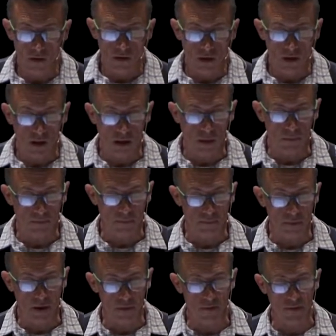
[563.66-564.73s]
Um,
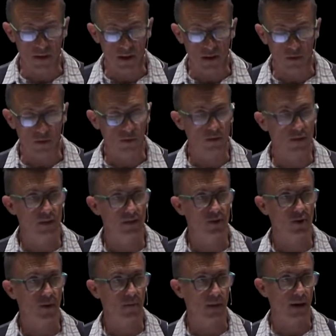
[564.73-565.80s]
parenthetical
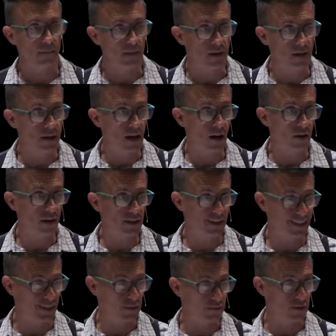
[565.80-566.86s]
insert by me now at the
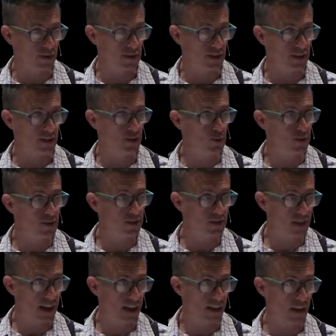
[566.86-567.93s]
end of verse 6 to this
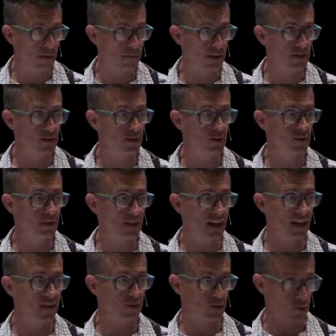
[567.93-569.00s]
day that means to the
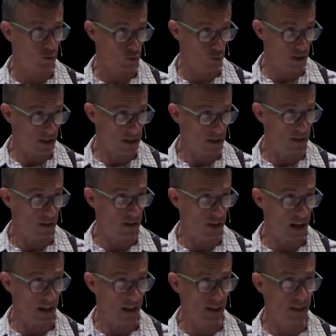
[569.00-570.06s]
day this was written
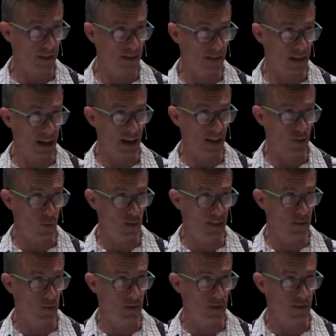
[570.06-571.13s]
not like today
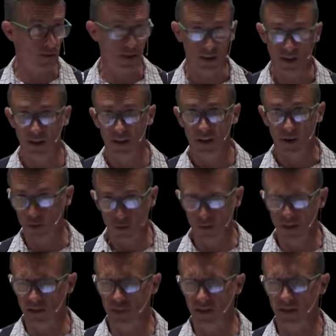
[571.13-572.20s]
2023 or
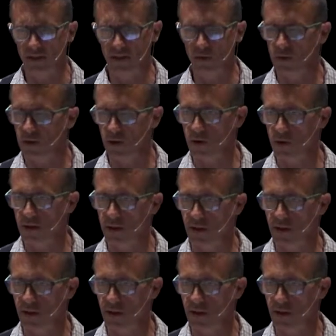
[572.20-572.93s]
2022 what year are we in